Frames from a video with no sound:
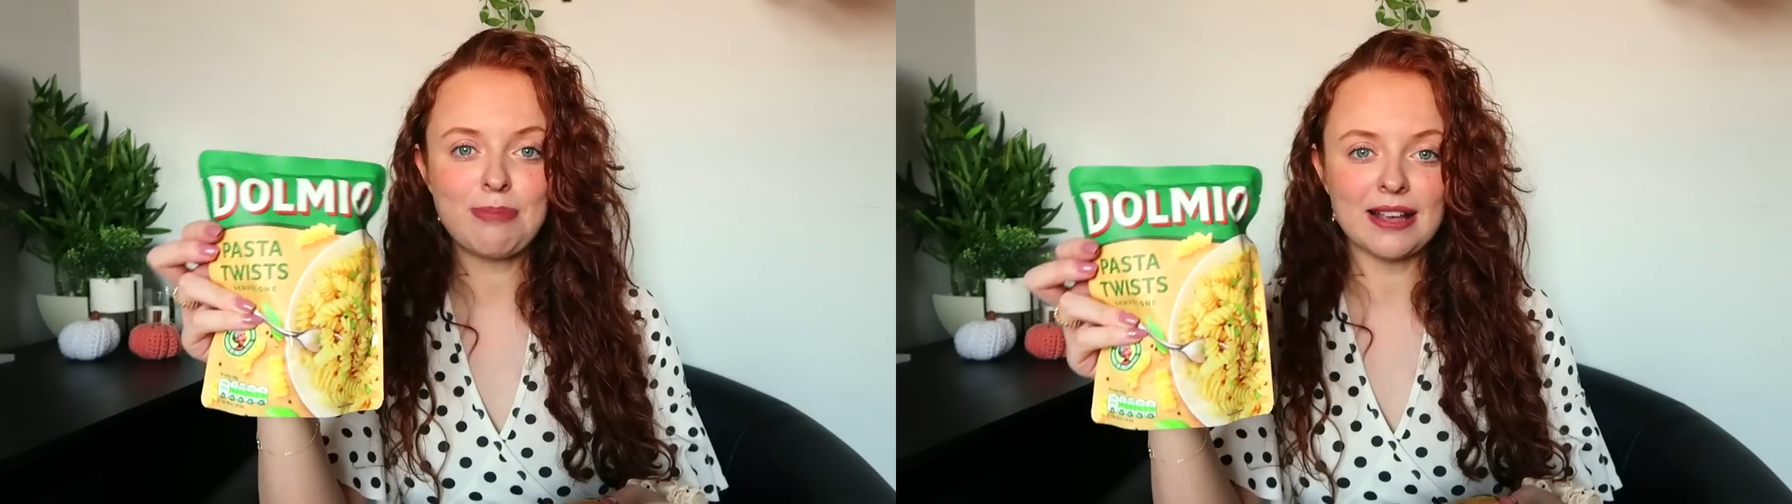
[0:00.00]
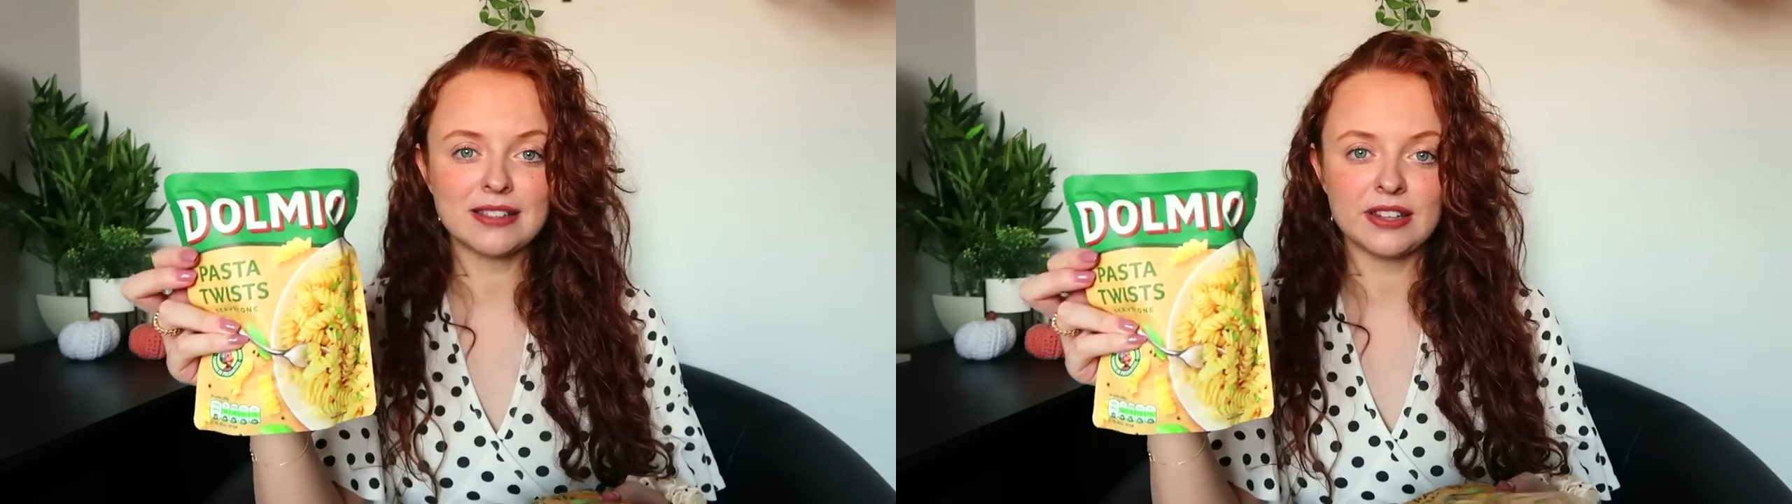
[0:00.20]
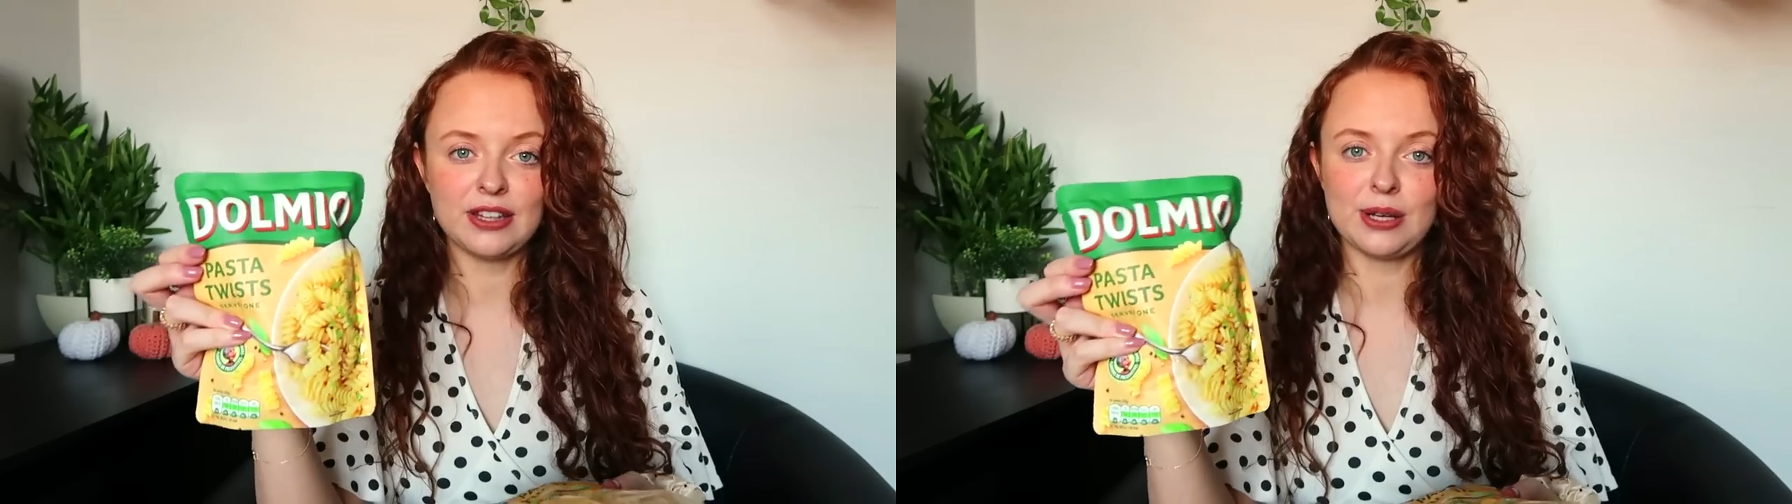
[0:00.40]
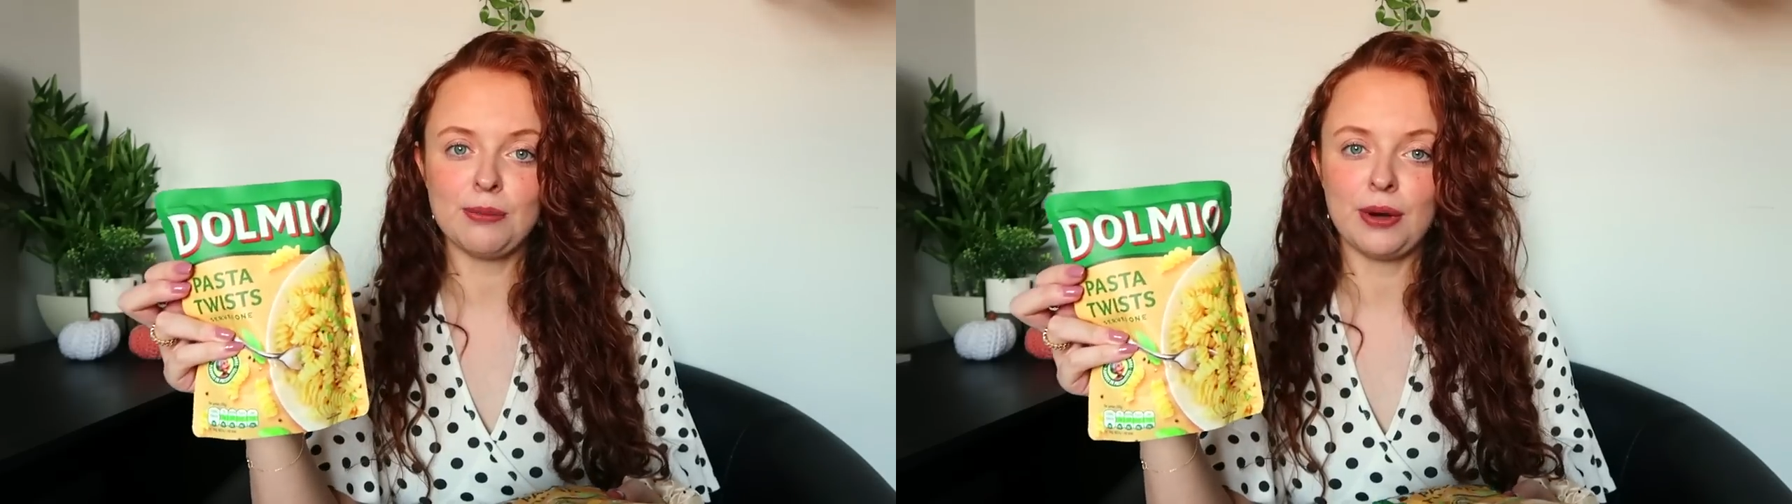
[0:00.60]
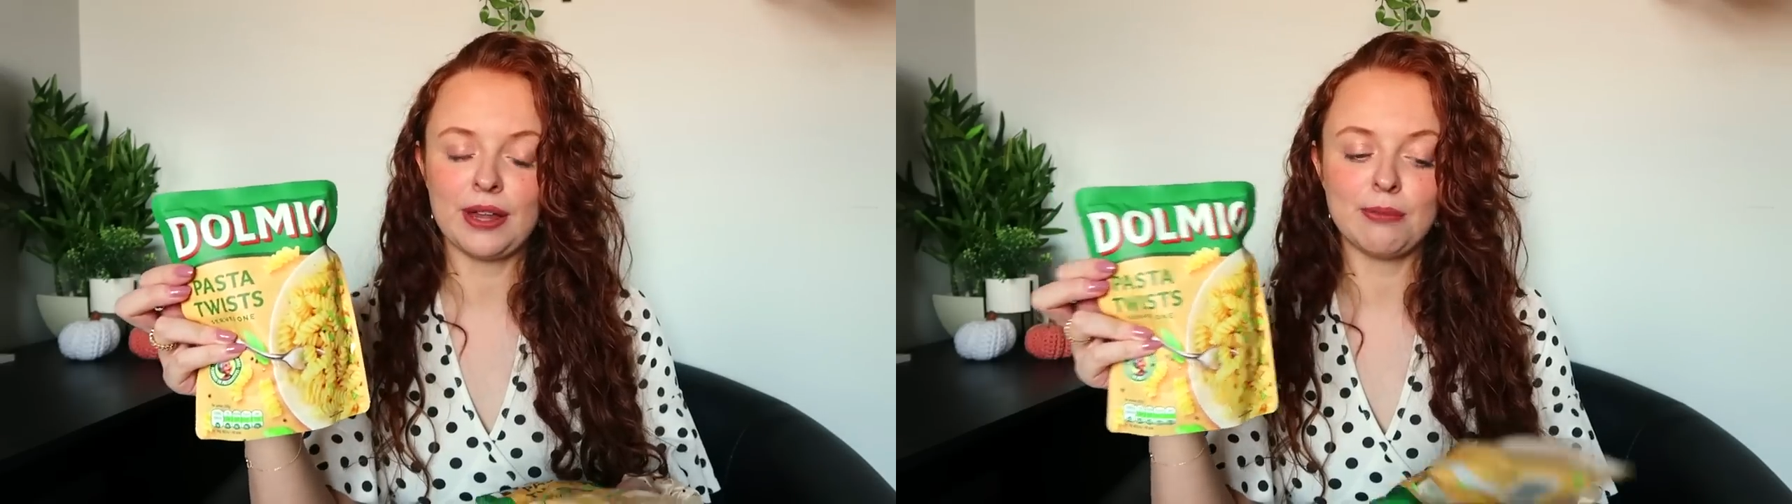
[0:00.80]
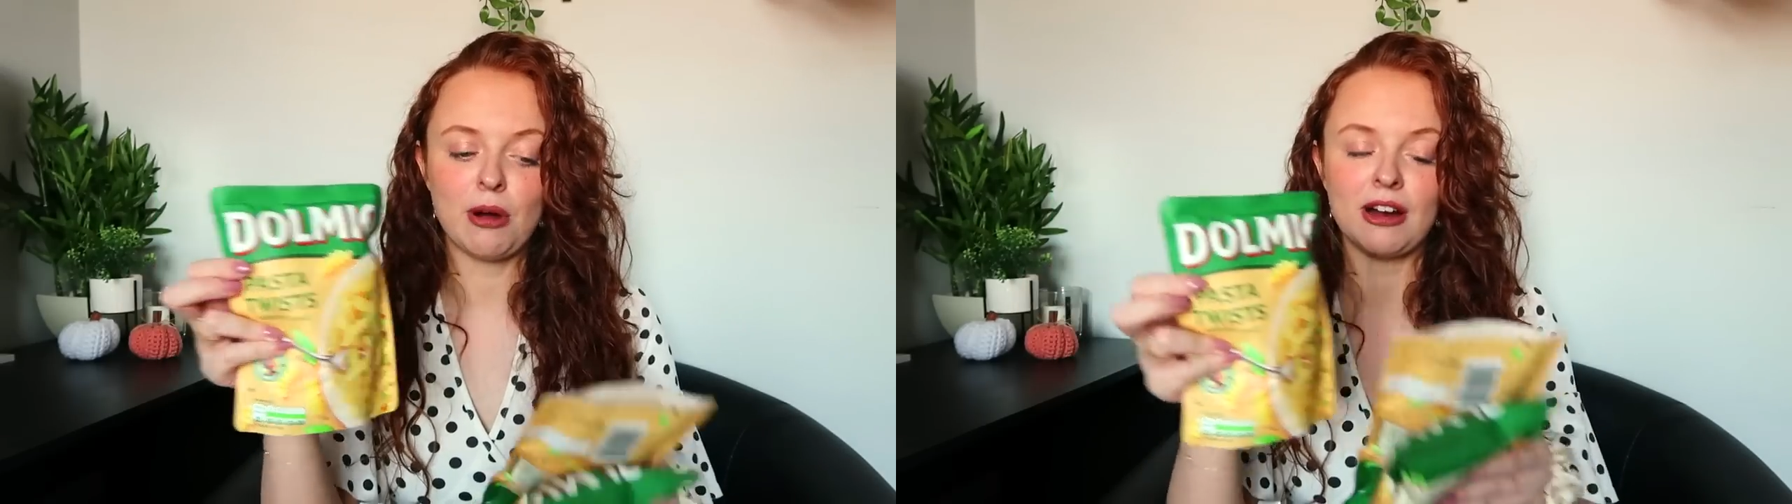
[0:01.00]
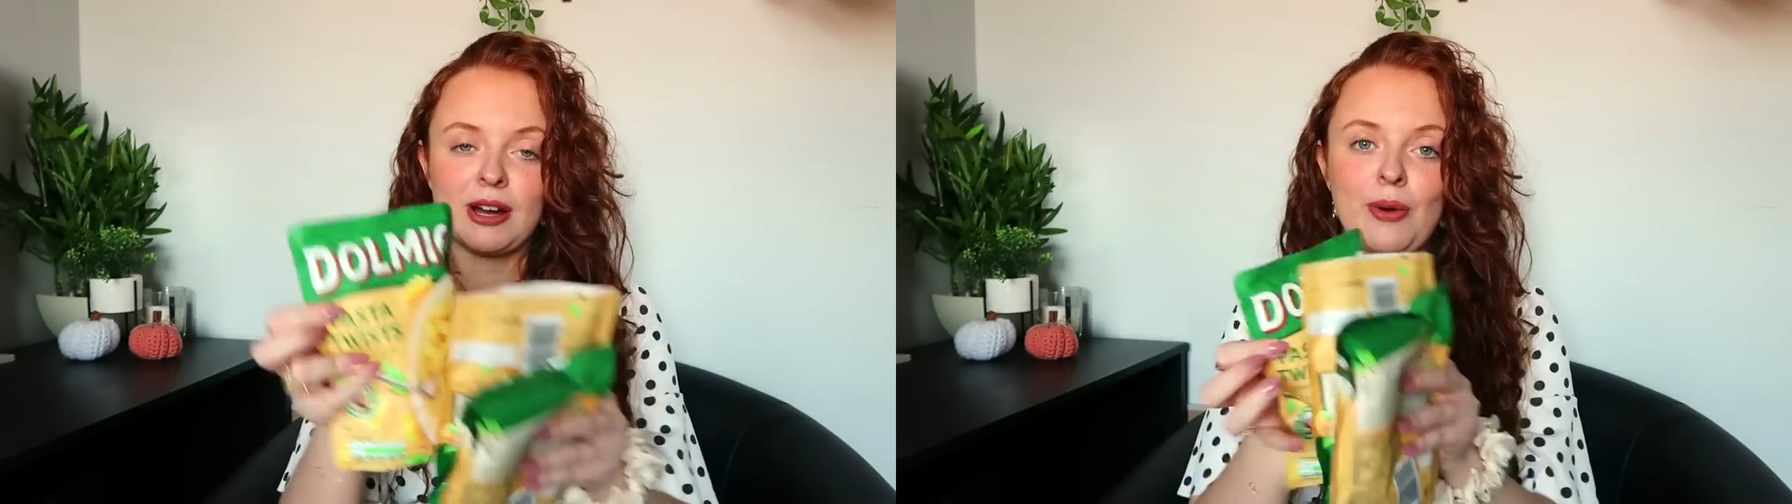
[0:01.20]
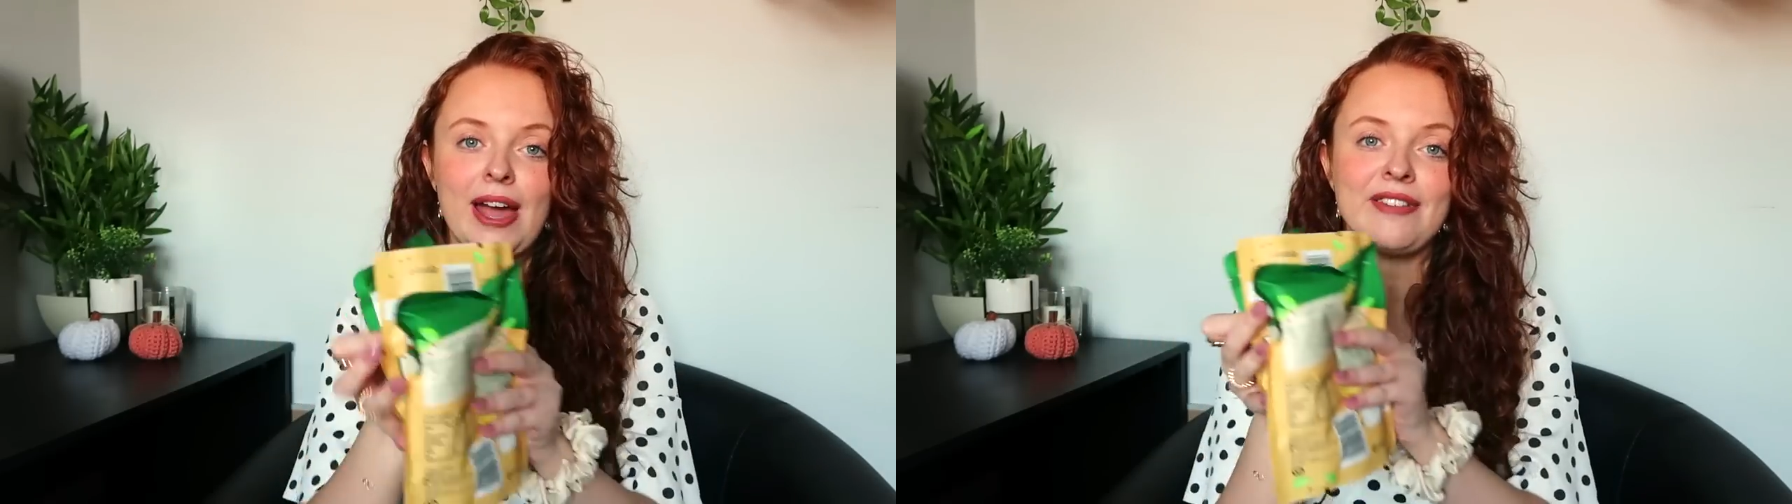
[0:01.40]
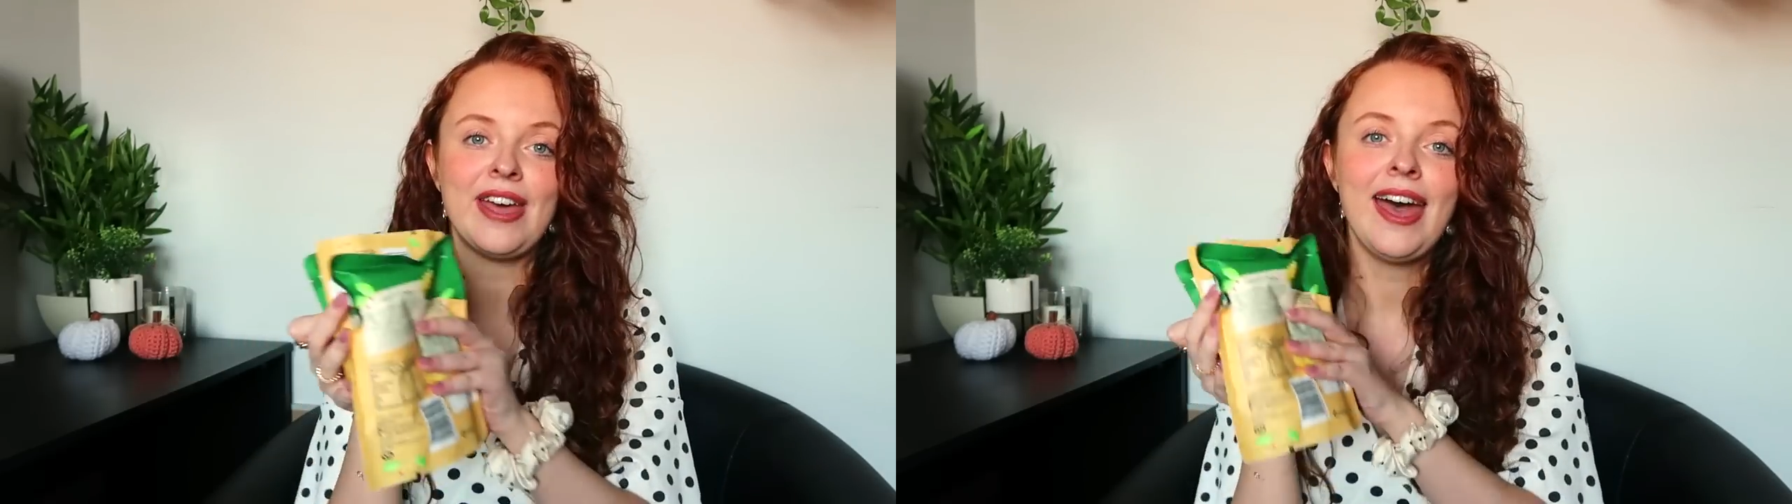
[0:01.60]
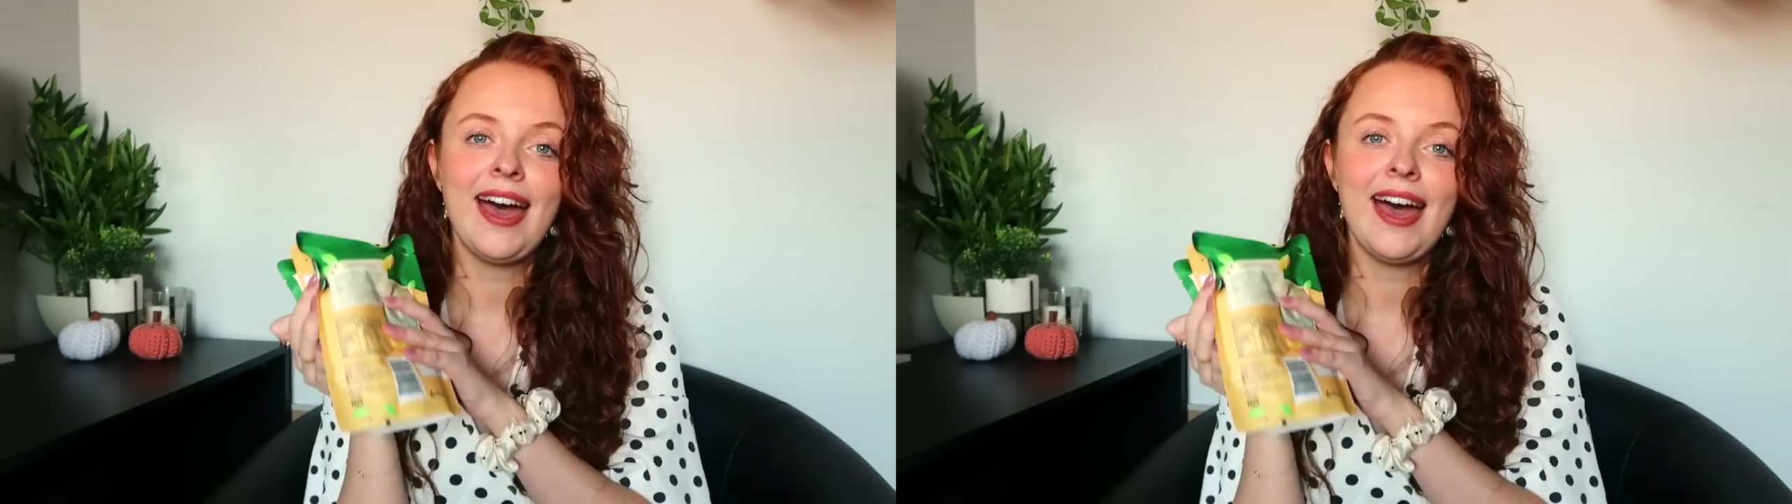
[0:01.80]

pasta that you can put in the microwave,